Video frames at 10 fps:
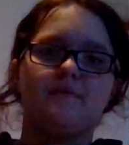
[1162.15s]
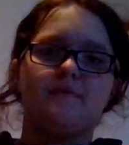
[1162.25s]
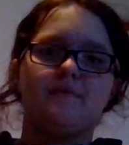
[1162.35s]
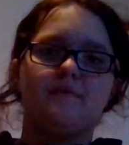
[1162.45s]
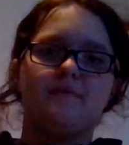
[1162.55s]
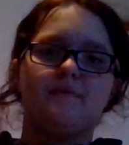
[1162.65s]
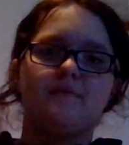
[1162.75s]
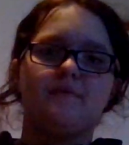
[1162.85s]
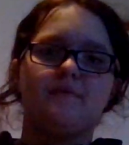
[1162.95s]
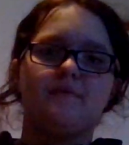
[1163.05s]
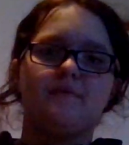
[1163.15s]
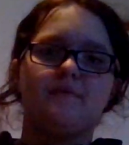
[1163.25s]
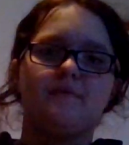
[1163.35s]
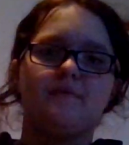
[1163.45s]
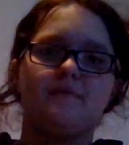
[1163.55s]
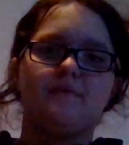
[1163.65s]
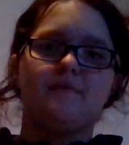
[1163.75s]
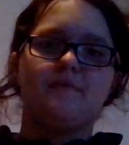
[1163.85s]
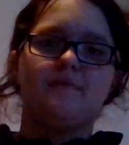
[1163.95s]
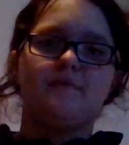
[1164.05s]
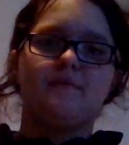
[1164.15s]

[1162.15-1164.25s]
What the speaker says: (no one is talking)